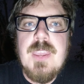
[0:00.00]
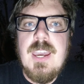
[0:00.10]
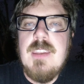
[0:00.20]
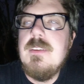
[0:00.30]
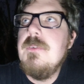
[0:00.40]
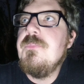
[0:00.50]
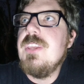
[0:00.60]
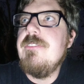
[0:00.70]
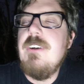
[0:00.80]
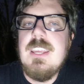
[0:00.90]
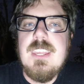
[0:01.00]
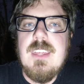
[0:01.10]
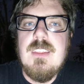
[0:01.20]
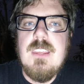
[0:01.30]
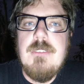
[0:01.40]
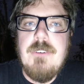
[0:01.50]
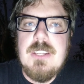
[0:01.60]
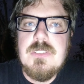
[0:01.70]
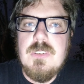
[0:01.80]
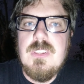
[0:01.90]
And if
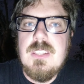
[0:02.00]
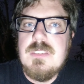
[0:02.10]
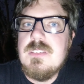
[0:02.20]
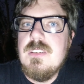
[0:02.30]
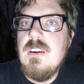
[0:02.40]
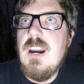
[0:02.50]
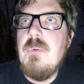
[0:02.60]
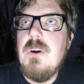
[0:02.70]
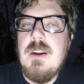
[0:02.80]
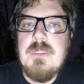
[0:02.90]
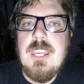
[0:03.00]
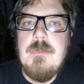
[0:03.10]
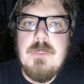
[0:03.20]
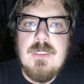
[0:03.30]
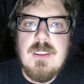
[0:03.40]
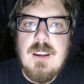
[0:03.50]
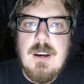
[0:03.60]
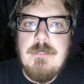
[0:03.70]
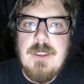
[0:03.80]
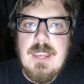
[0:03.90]
I do this, I'm keeping the
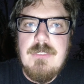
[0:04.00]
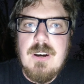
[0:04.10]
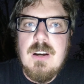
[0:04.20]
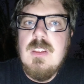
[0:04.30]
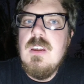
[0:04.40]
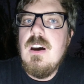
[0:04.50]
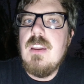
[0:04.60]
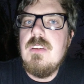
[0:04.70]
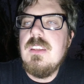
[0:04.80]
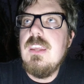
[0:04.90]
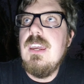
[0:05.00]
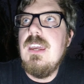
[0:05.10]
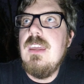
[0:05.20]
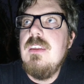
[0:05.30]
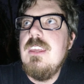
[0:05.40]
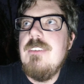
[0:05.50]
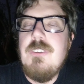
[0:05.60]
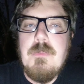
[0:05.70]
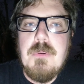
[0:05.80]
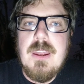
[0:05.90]
car forever. I don't care if
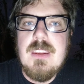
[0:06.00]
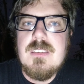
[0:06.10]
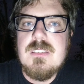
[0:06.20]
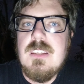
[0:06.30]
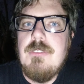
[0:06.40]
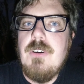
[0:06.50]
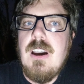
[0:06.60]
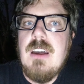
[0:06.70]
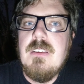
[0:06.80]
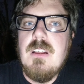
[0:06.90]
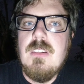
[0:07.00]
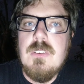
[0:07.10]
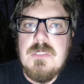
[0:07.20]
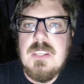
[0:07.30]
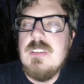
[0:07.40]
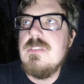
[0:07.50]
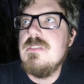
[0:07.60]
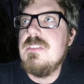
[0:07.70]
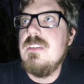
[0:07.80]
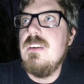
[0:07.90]
it breaks, if I lose
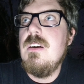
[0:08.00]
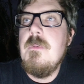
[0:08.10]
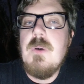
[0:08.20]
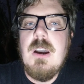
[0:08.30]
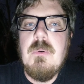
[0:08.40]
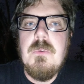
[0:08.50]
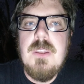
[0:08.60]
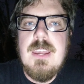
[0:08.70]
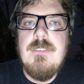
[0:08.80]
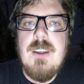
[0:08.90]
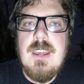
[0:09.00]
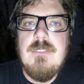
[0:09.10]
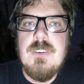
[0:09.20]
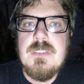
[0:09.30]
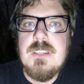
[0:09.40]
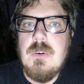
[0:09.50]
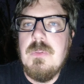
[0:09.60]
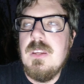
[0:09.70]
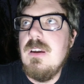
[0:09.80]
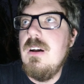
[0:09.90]
interest in it. I will never ever sell
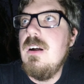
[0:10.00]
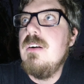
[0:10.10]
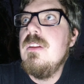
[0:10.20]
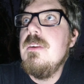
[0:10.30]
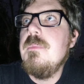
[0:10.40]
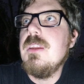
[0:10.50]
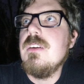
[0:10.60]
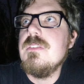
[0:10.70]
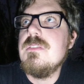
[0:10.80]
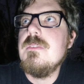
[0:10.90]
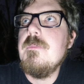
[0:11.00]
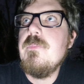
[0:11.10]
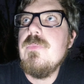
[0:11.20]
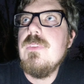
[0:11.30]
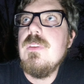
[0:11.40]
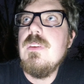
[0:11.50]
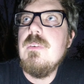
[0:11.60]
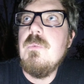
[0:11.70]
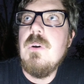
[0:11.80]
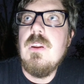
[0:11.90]
the car, because
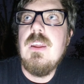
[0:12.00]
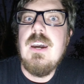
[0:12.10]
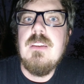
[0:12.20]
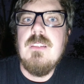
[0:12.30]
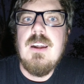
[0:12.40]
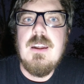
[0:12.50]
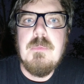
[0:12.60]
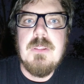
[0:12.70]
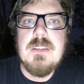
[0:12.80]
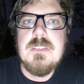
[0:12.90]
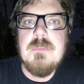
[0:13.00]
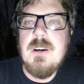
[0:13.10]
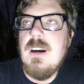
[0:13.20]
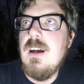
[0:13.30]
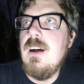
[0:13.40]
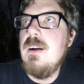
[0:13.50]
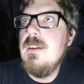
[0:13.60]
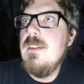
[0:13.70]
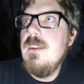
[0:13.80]
Watto had like a place in my heart.